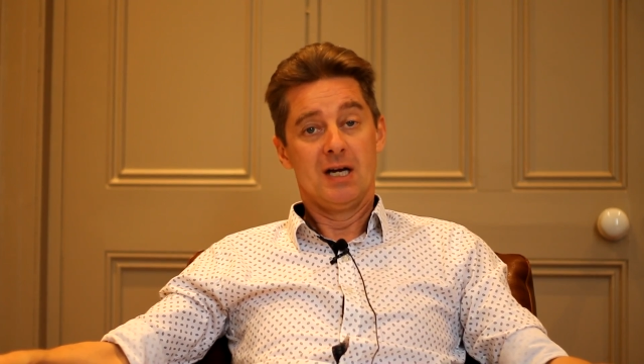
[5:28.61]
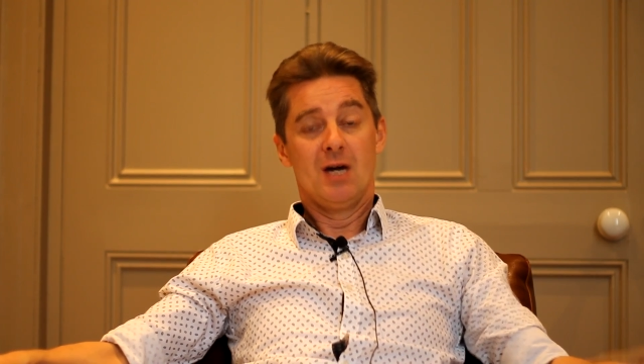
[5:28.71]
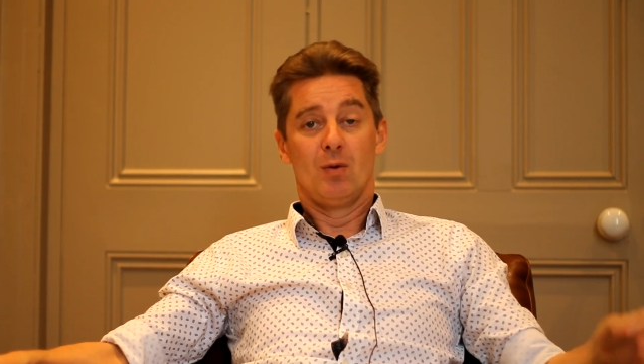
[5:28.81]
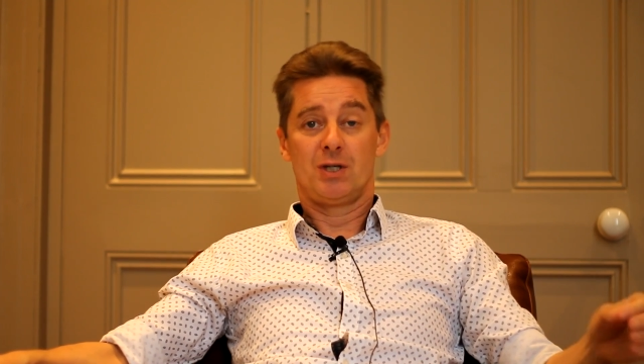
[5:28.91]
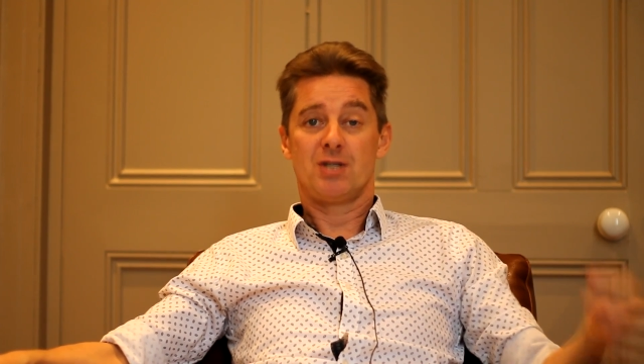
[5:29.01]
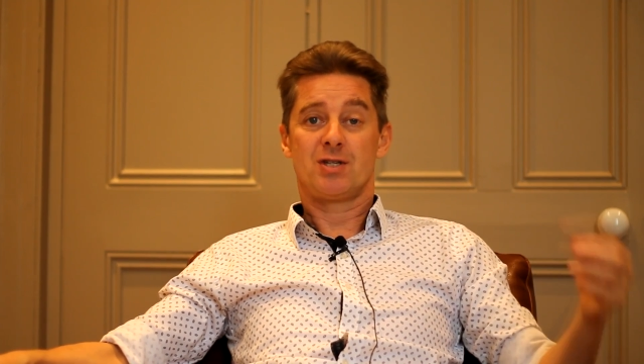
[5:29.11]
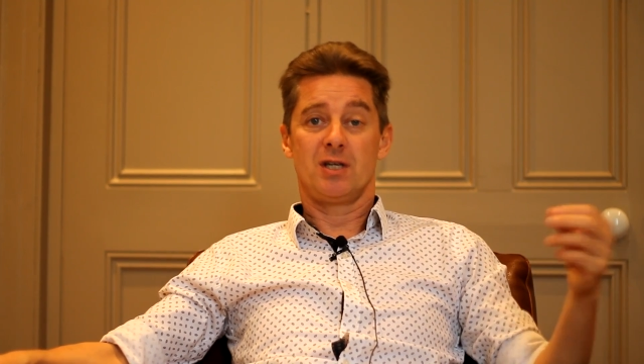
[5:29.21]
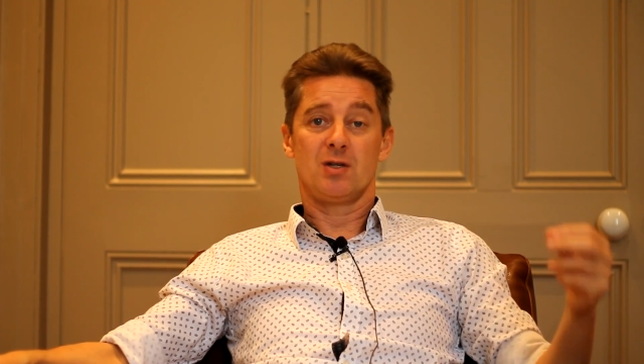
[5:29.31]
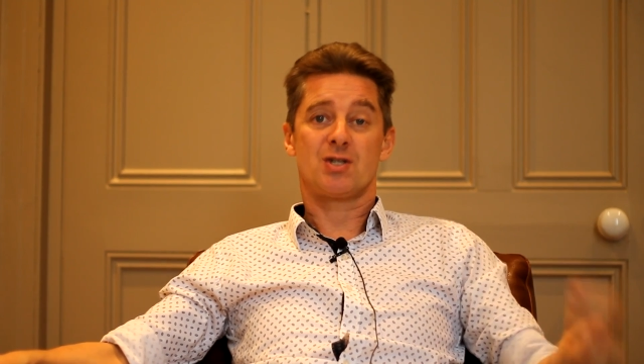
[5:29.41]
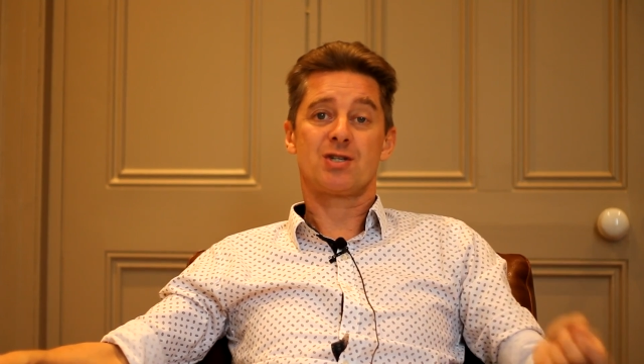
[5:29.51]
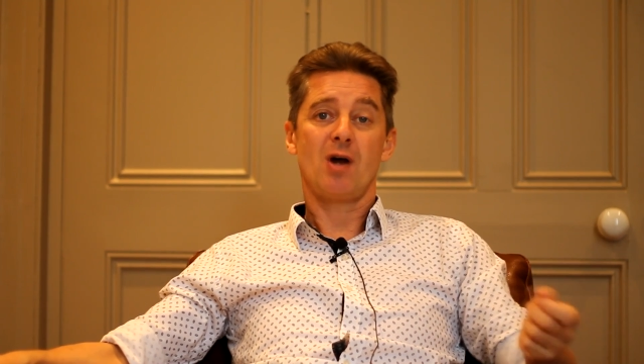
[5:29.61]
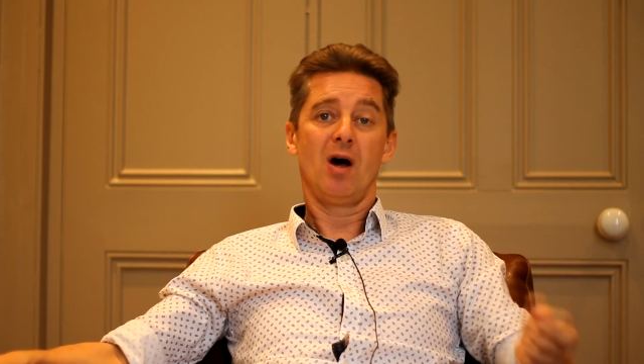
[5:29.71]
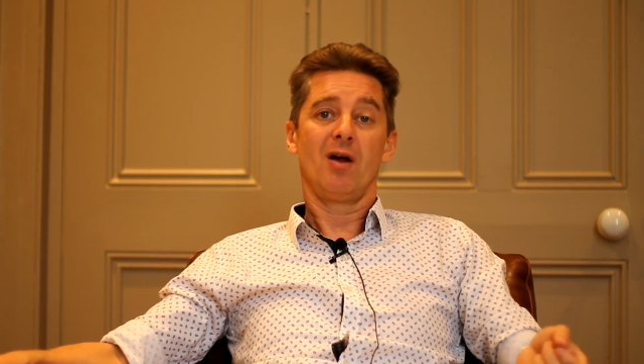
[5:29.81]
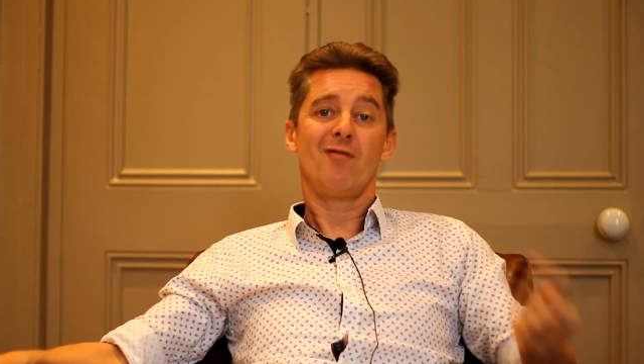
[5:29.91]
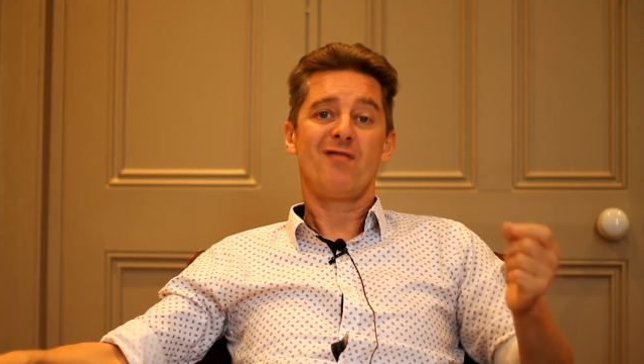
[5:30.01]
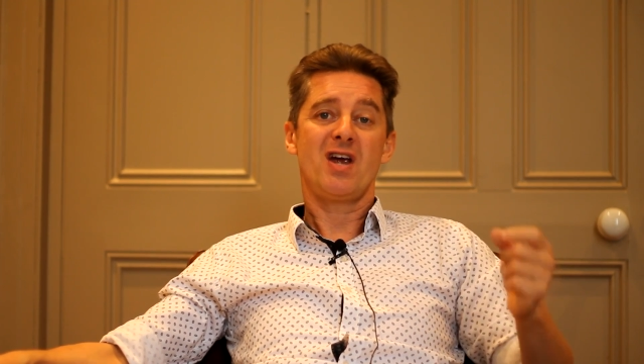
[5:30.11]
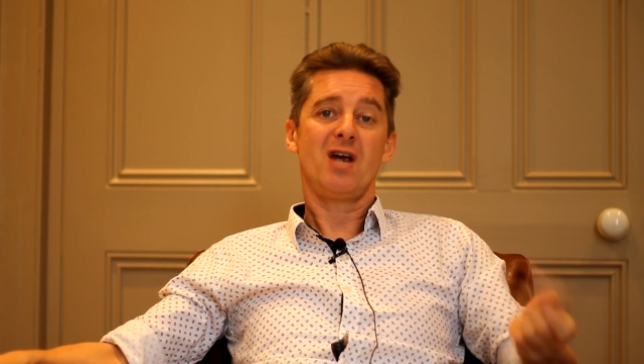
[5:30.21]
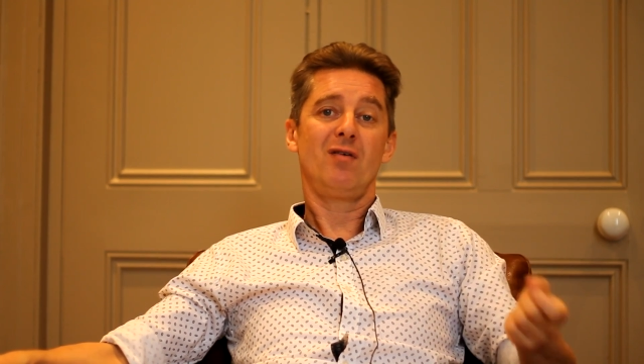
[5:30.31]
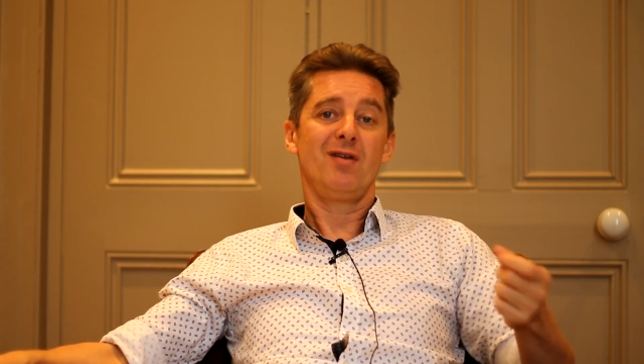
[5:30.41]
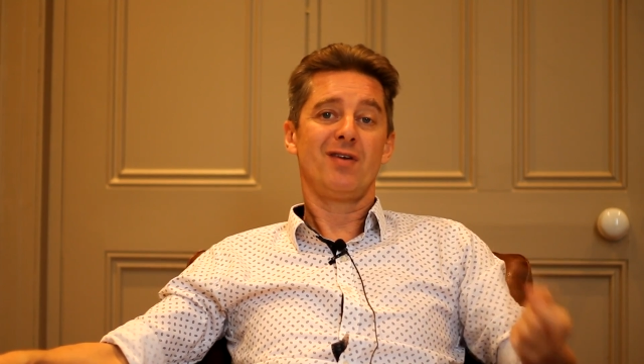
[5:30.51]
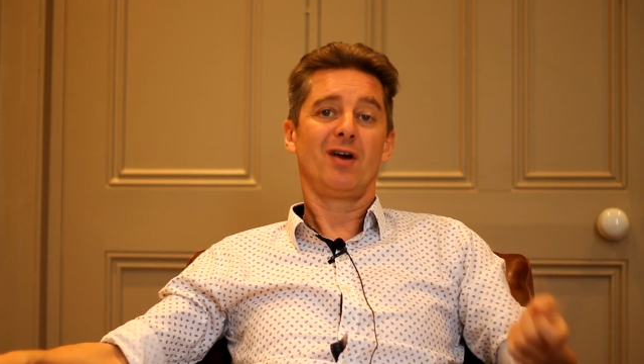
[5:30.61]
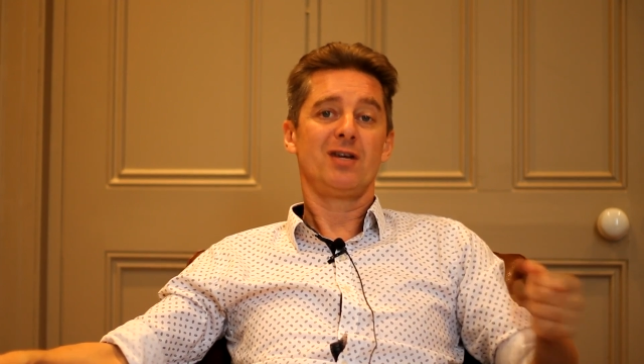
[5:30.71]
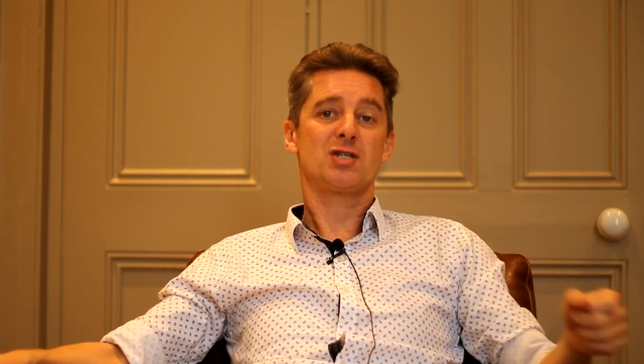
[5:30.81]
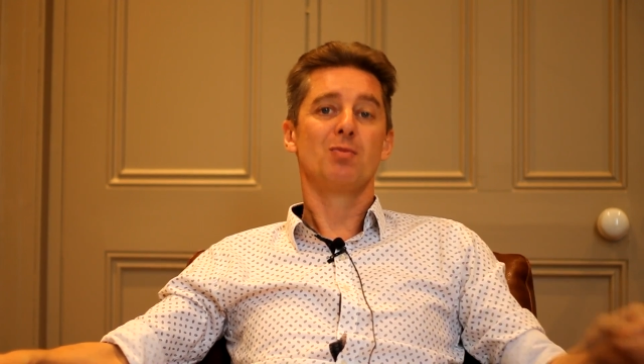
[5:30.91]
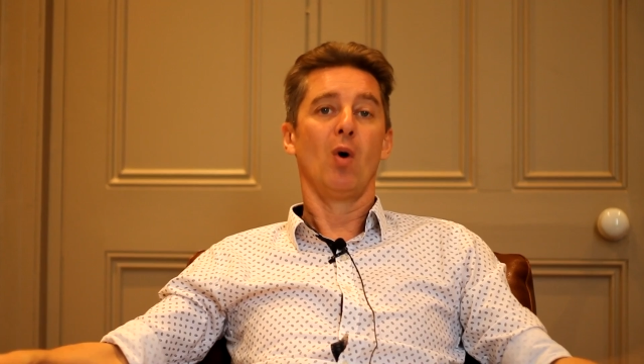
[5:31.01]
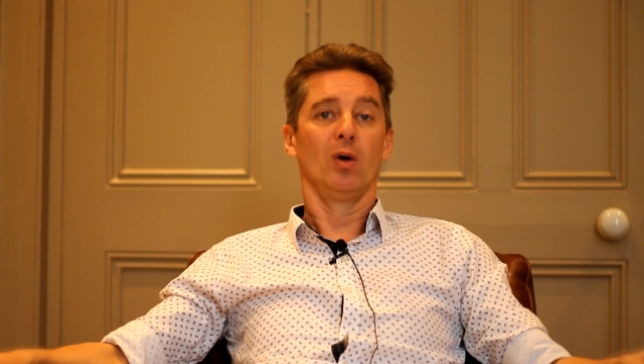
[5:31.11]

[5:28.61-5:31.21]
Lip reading: which is that you start very, very small.